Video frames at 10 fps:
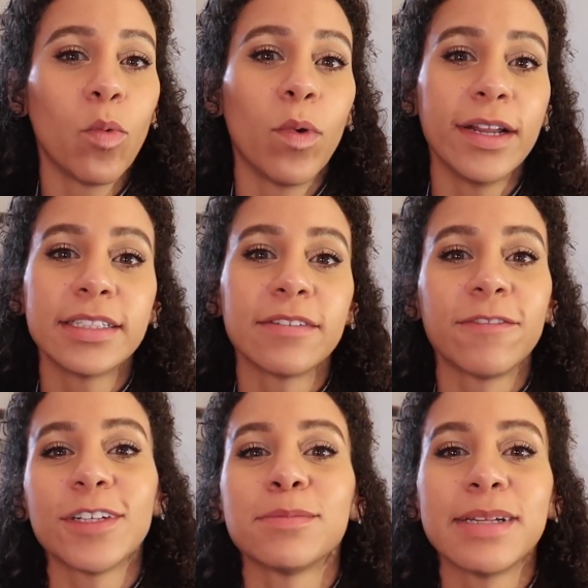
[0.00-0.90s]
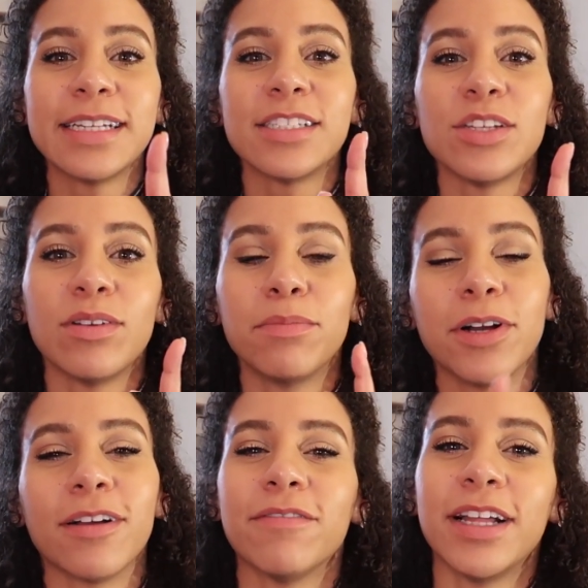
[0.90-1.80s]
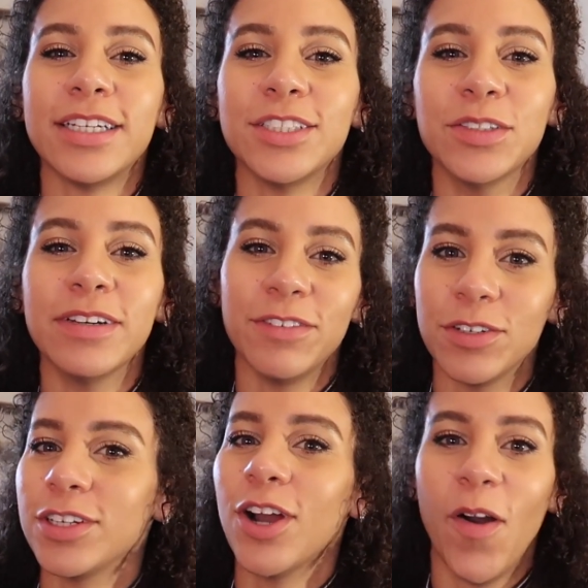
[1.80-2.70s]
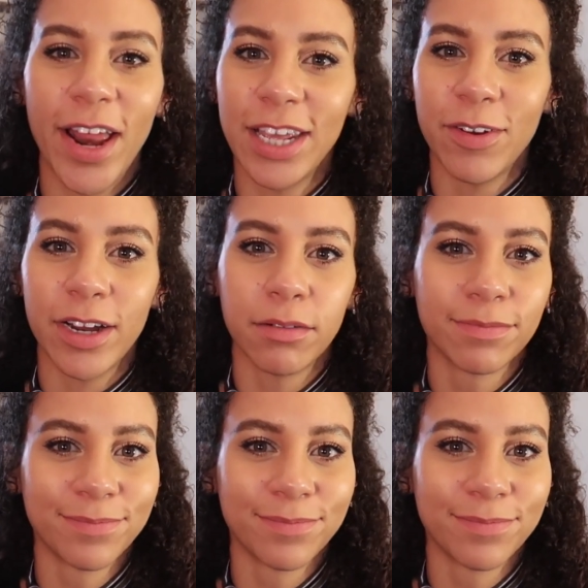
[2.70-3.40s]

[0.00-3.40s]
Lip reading: What is the first place you would book a flight to if you could go anywhere?